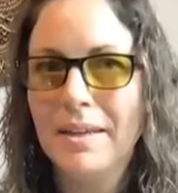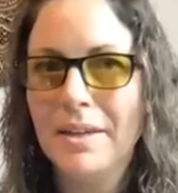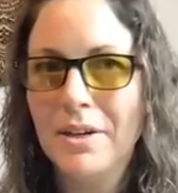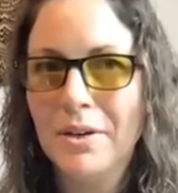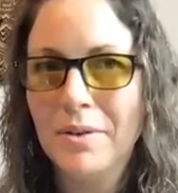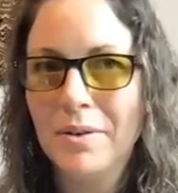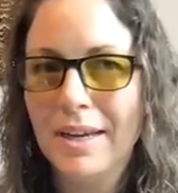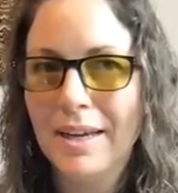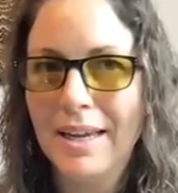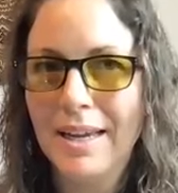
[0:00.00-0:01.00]
you know,
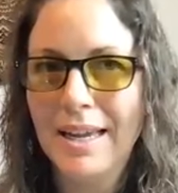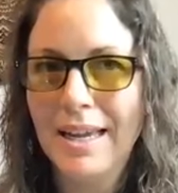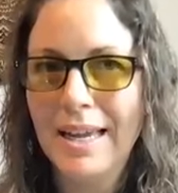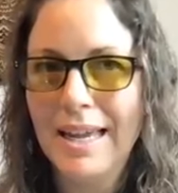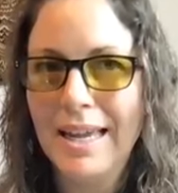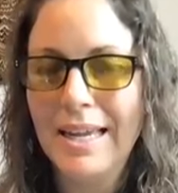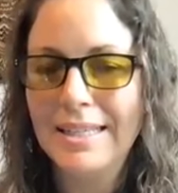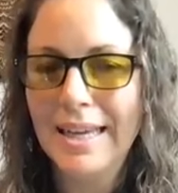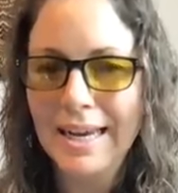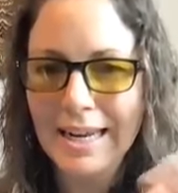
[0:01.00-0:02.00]

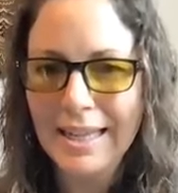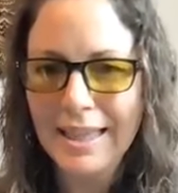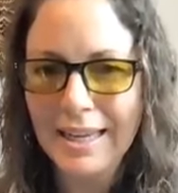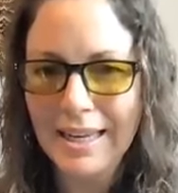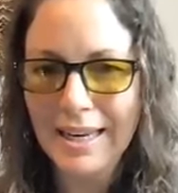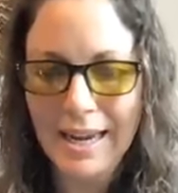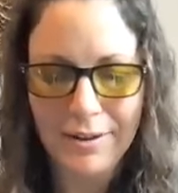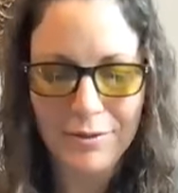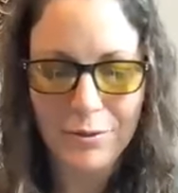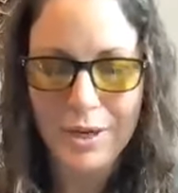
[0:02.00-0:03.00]
it's like anything in
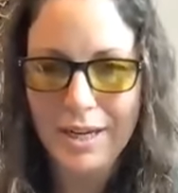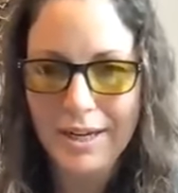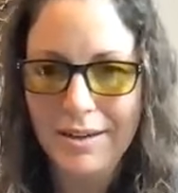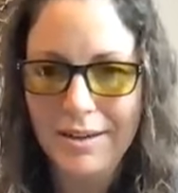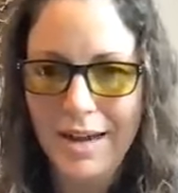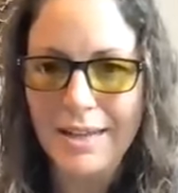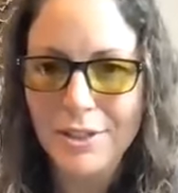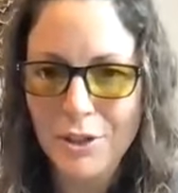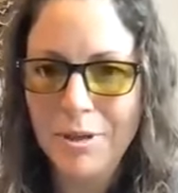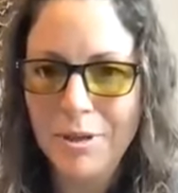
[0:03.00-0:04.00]
life. We,
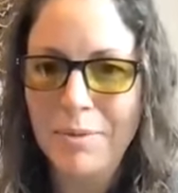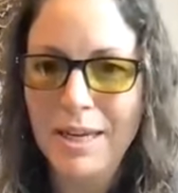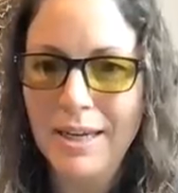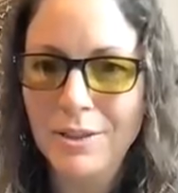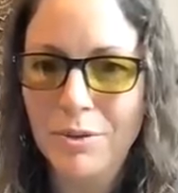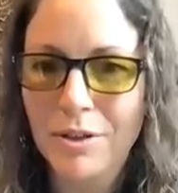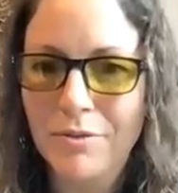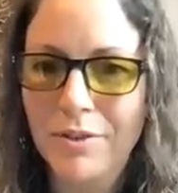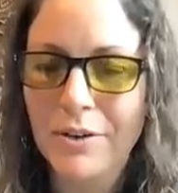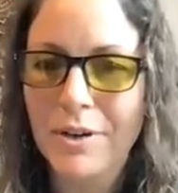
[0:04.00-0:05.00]
as human beings,
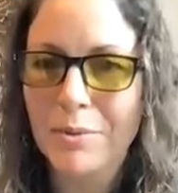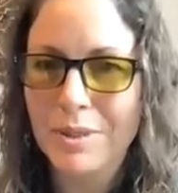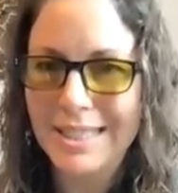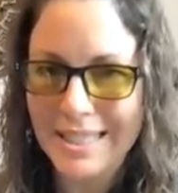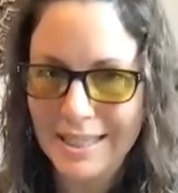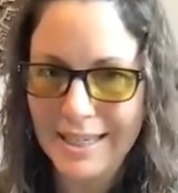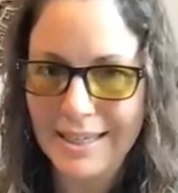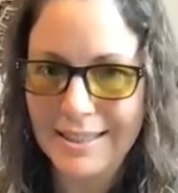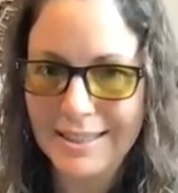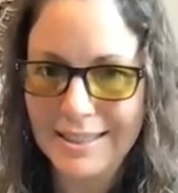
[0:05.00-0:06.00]
we're very
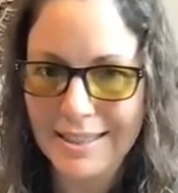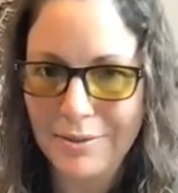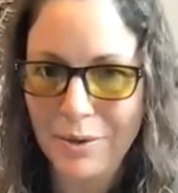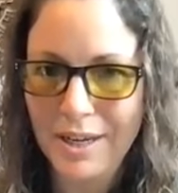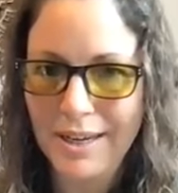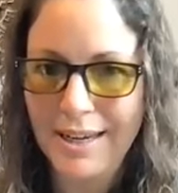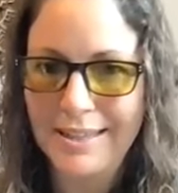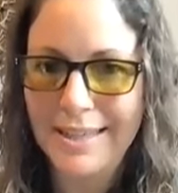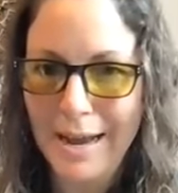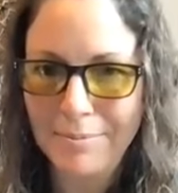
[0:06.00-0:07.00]
resilient and we
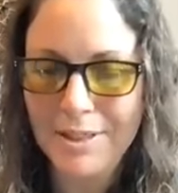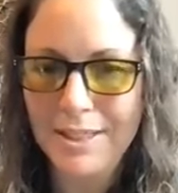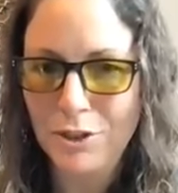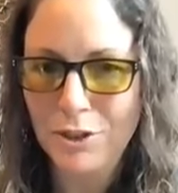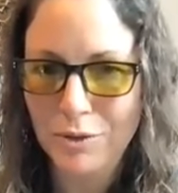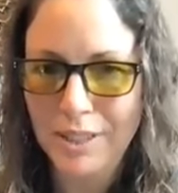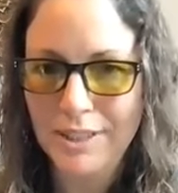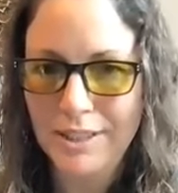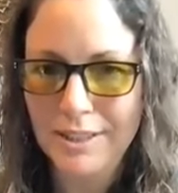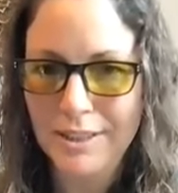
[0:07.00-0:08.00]
adapt to
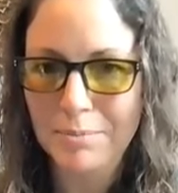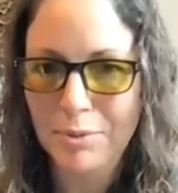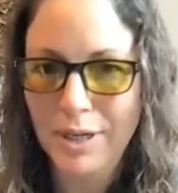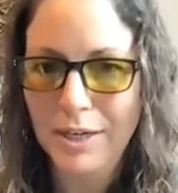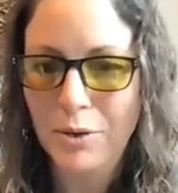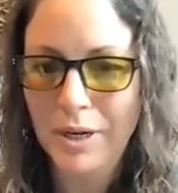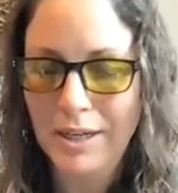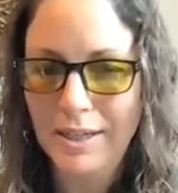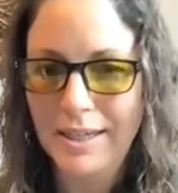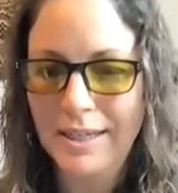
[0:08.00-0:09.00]
situations pretty
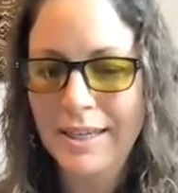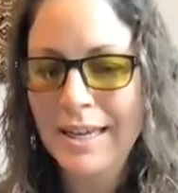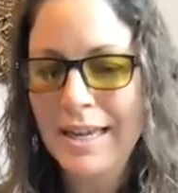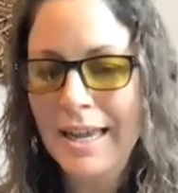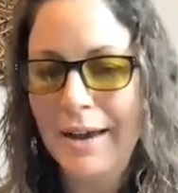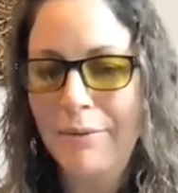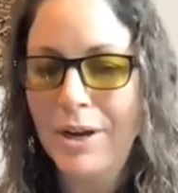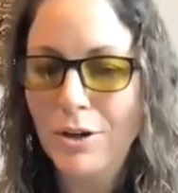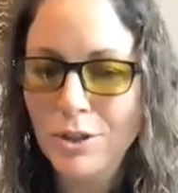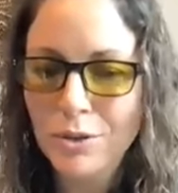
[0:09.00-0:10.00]
quickly. And
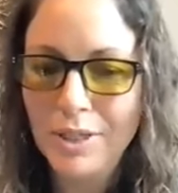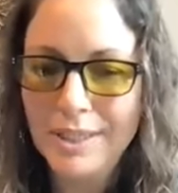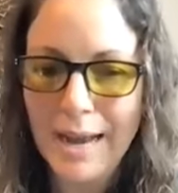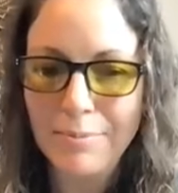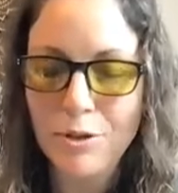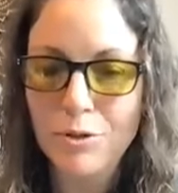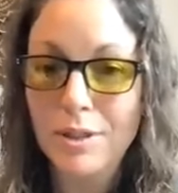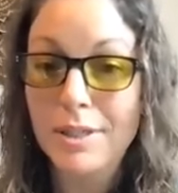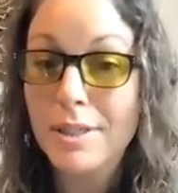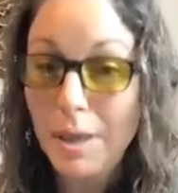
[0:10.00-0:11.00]
we also adapt
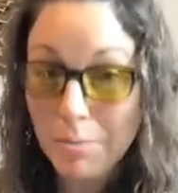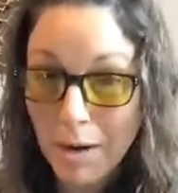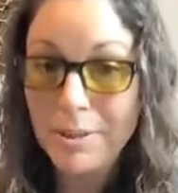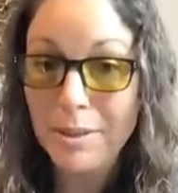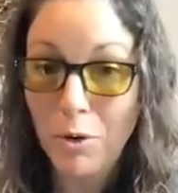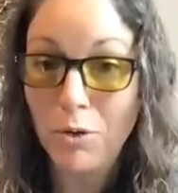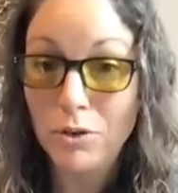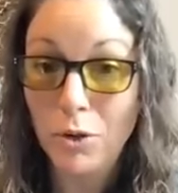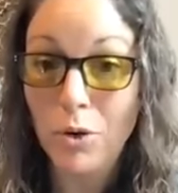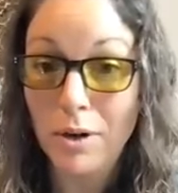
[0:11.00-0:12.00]
to a
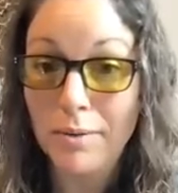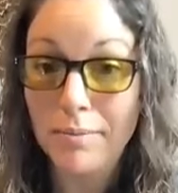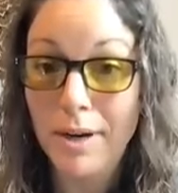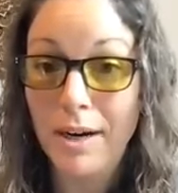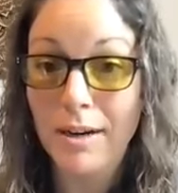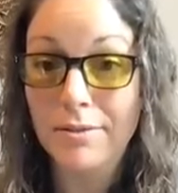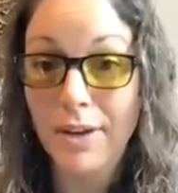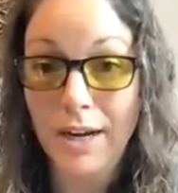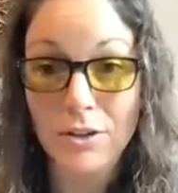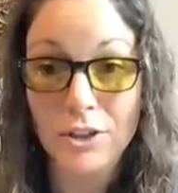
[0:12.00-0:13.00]
suboptimal norm of
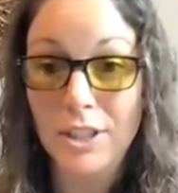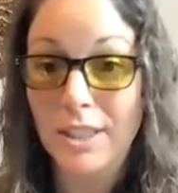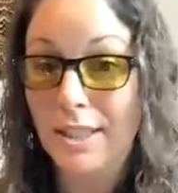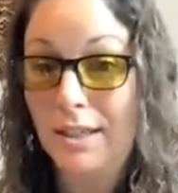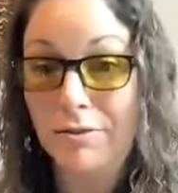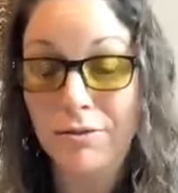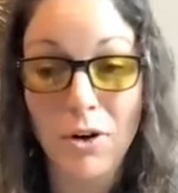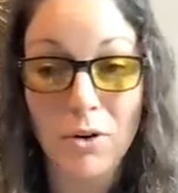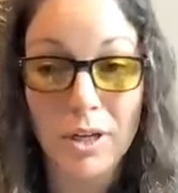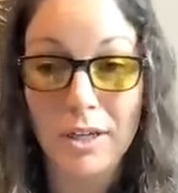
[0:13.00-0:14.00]
energy, of
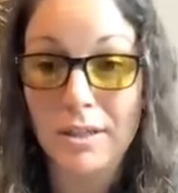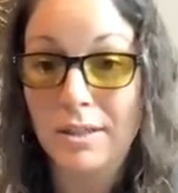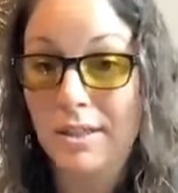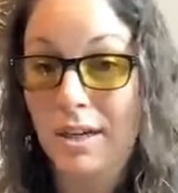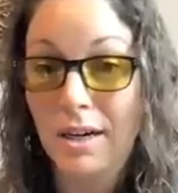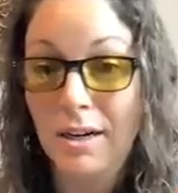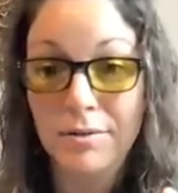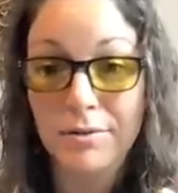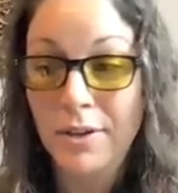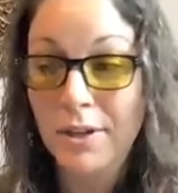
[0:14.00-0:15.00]
focus,
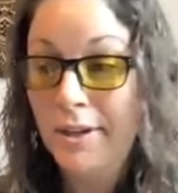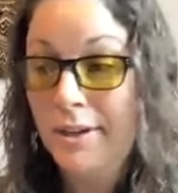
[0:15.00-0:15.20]
of